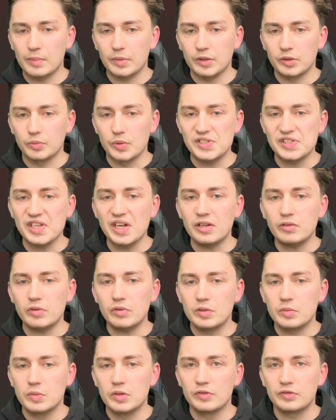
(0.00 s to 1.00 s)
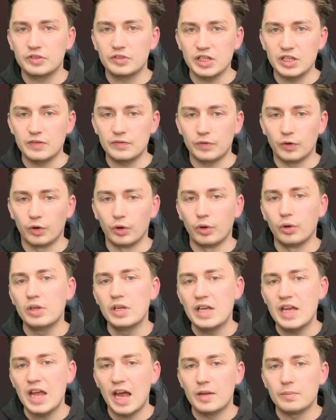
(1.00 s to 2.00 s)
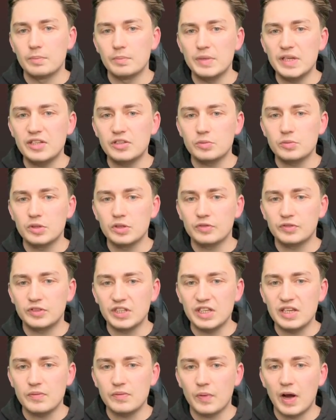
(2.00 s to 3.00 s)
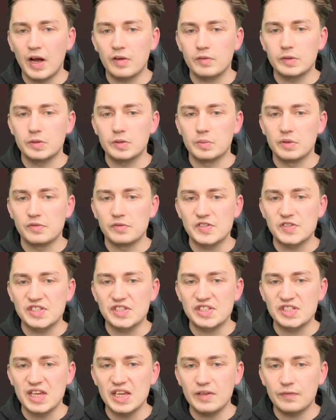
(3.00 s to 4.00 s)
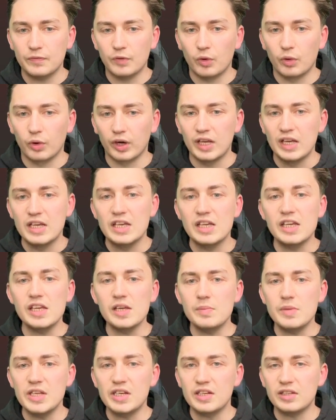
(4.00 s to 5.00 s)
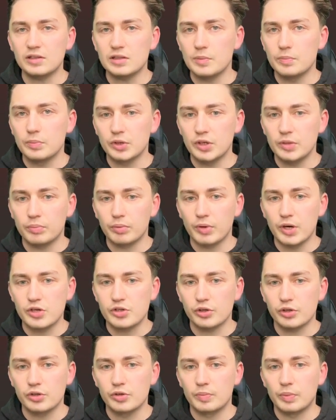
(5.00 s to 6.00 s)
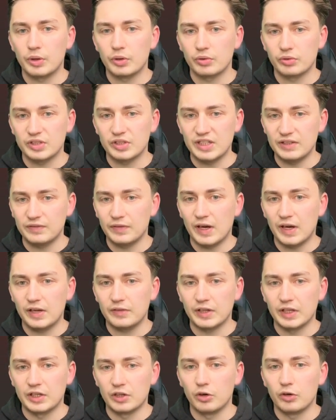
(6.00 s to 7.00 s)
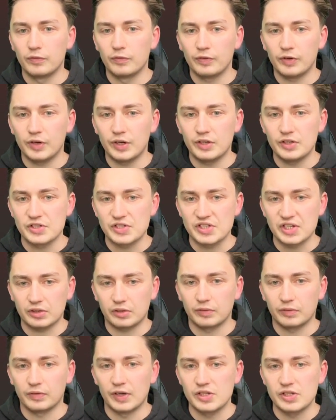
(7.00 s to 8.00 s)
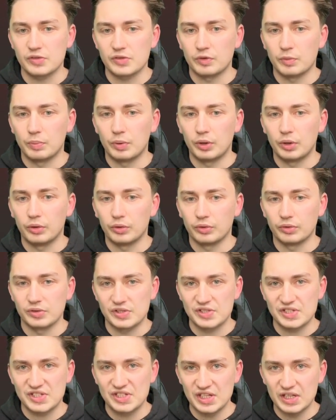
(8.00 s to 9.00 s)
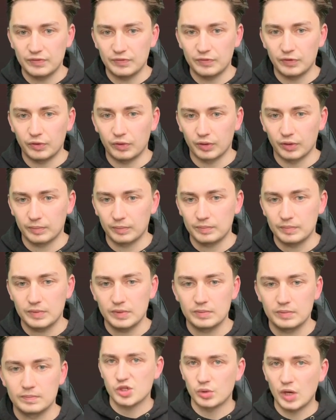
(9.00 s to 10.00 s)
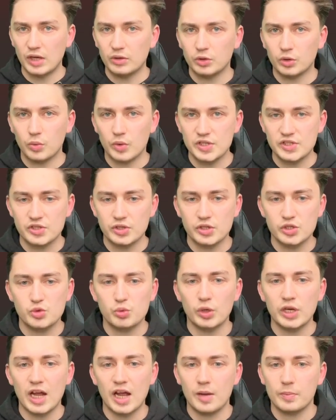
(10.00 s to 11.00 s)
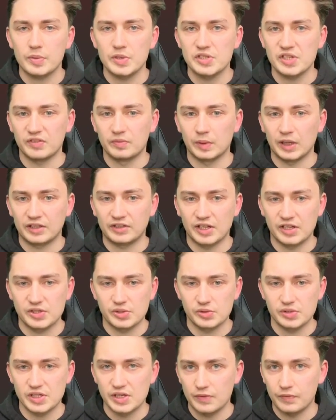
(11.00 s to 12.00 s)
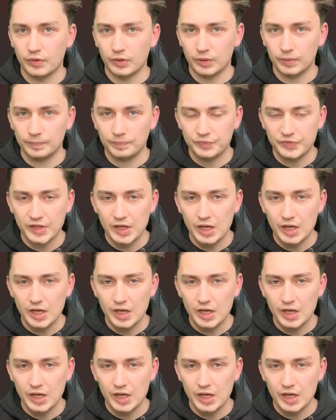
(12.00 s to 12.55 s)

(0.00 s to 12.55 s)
Gambit, we start with the move d4, and me the move d5 with the move c4, immediately putting pressure on the pawn on d5 and offering a sacrifice of the pawn on c4. So now the question is, what happens if black takes on c4?